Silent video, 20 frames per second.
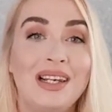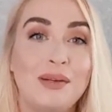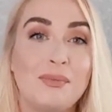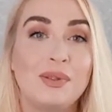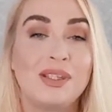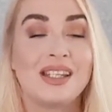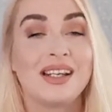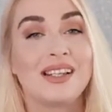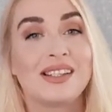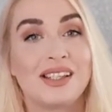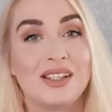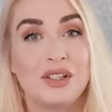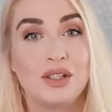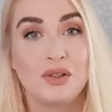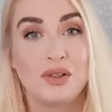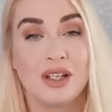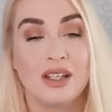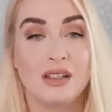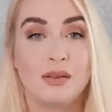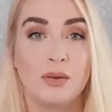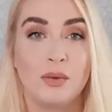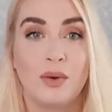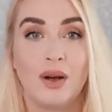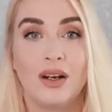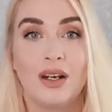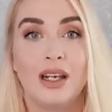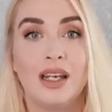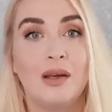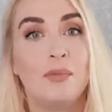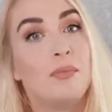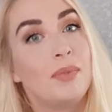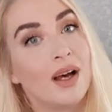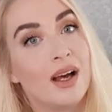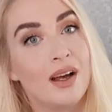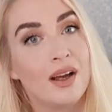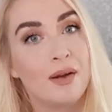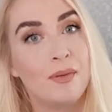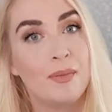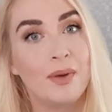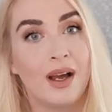lipsticks, I do tend to be wearing lip
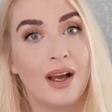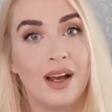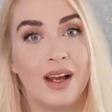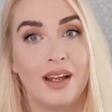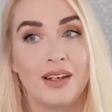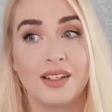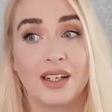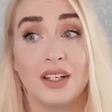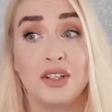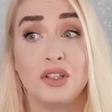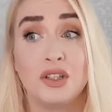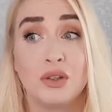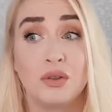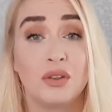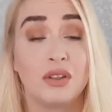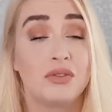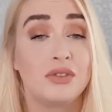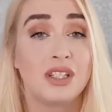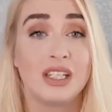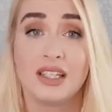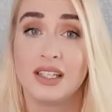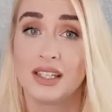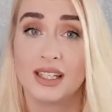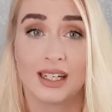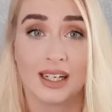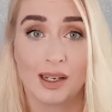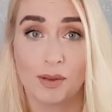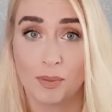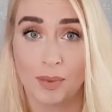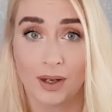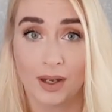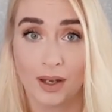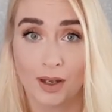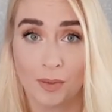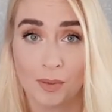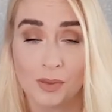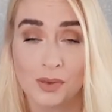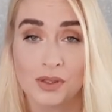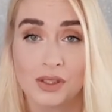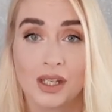balm, and I do love tinted lip
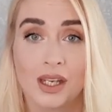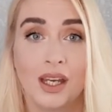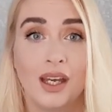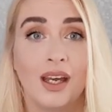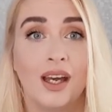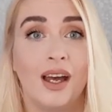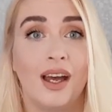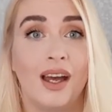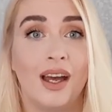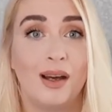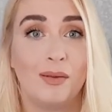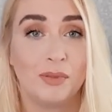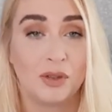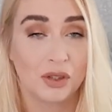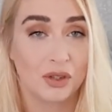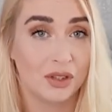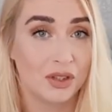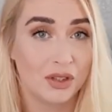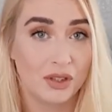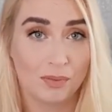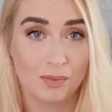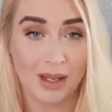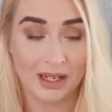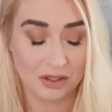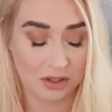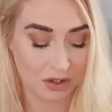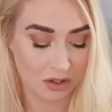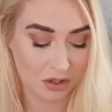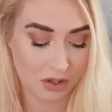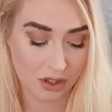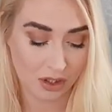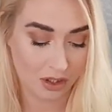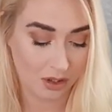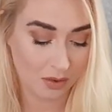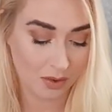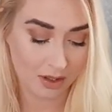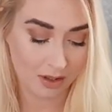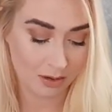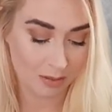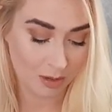balms. I'm just going to mention
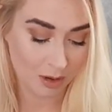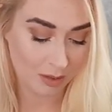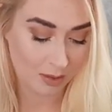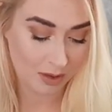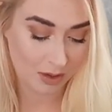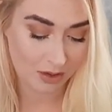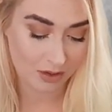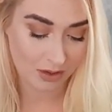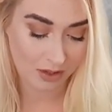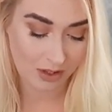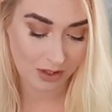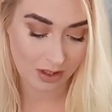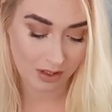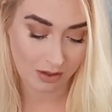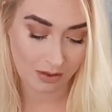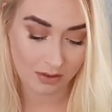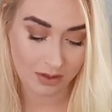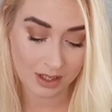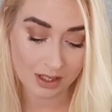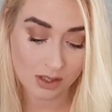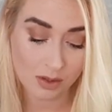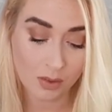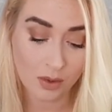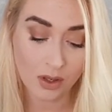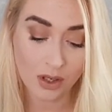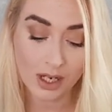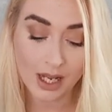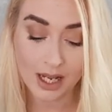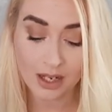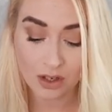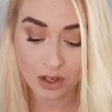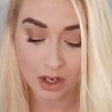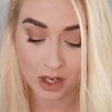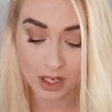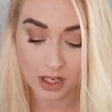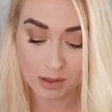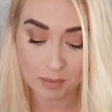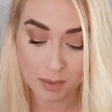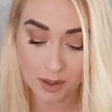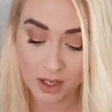two at the moment to you. This one I got
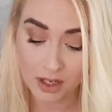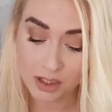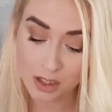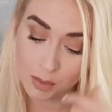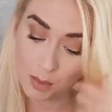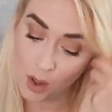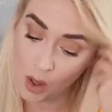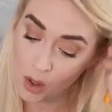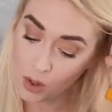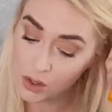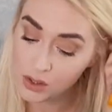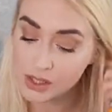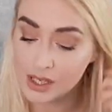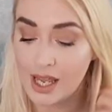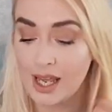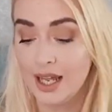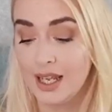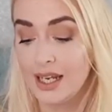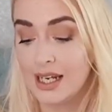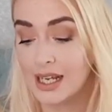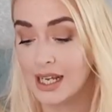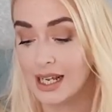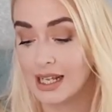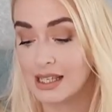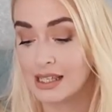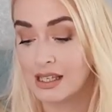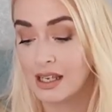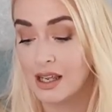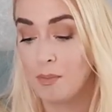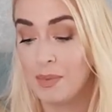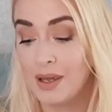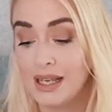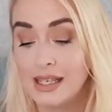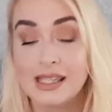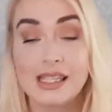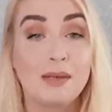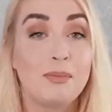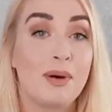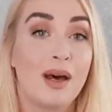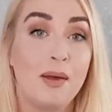in a Birch box, and it's
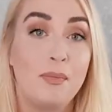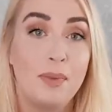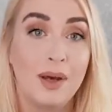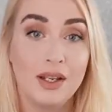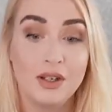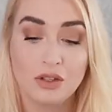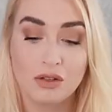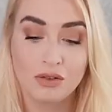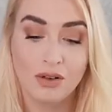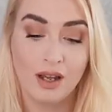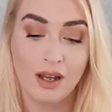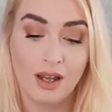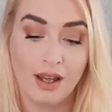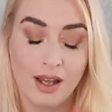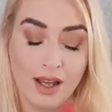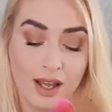Pixie by Petra.